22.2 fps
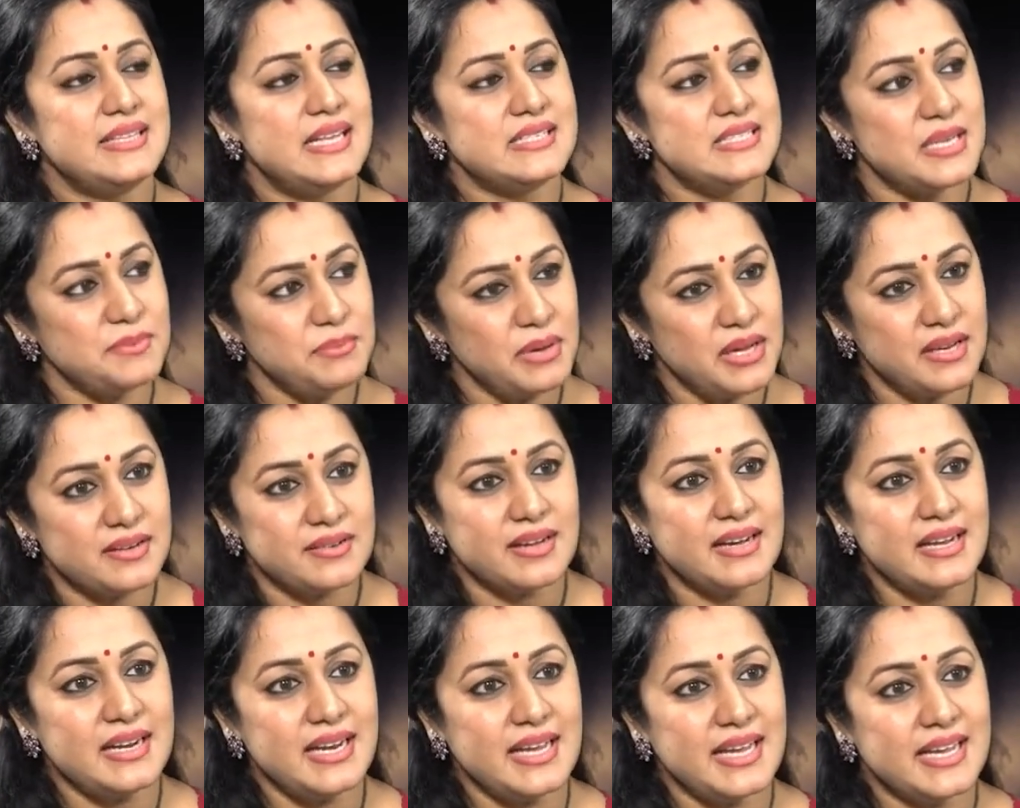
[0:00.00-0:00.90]
And that's when I
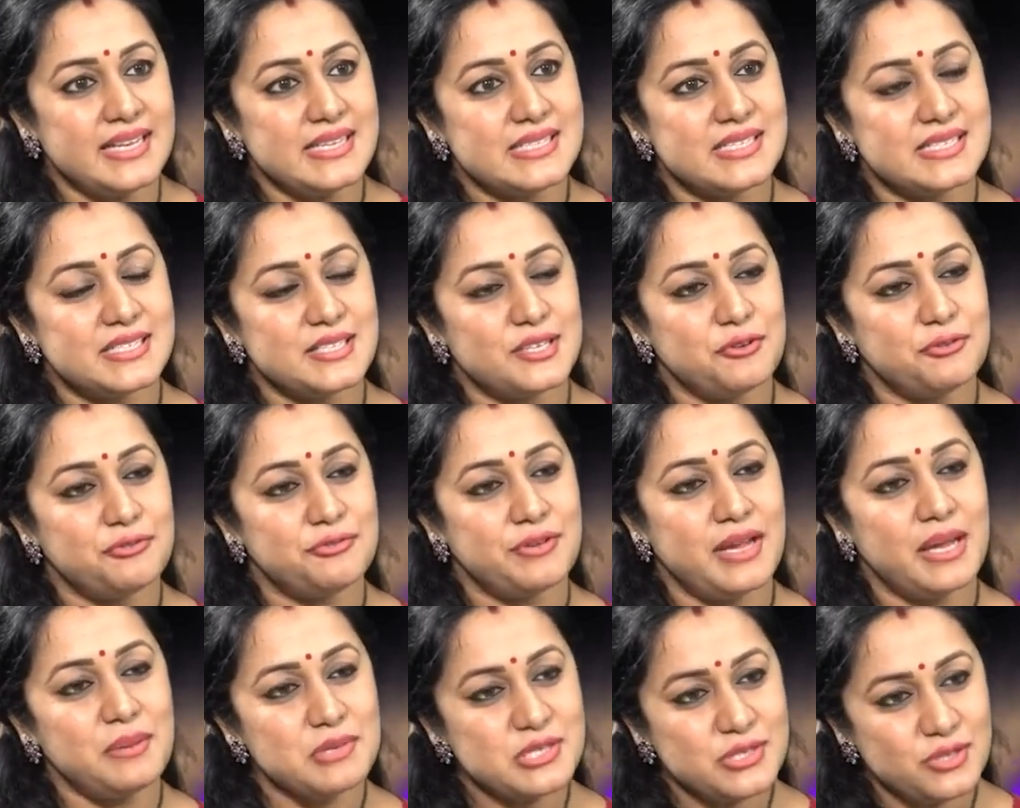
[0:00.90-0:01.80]
realized
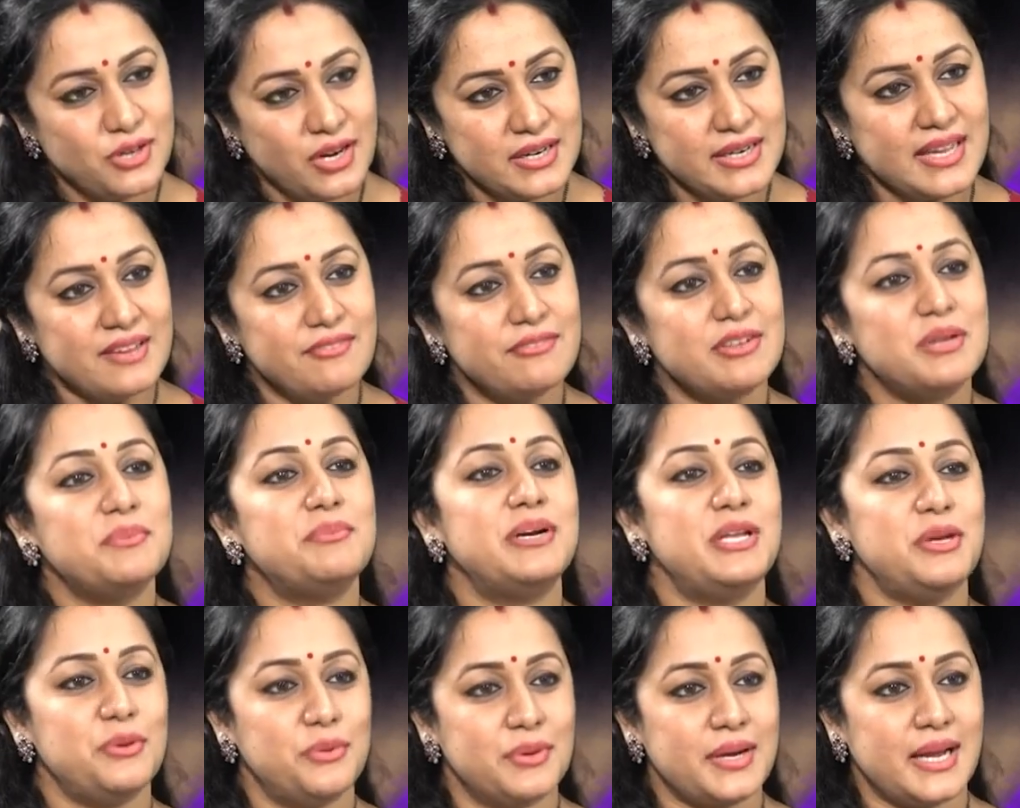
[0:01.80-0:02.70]
fame is not
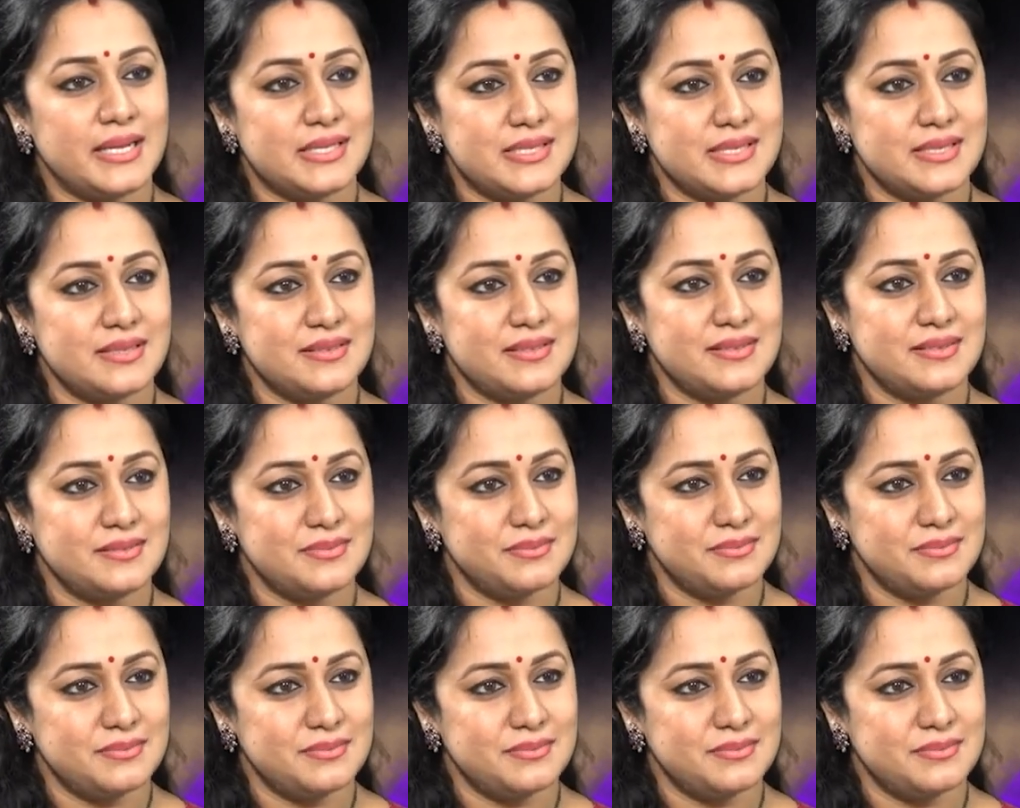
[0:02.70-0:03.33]
everybody who gets it.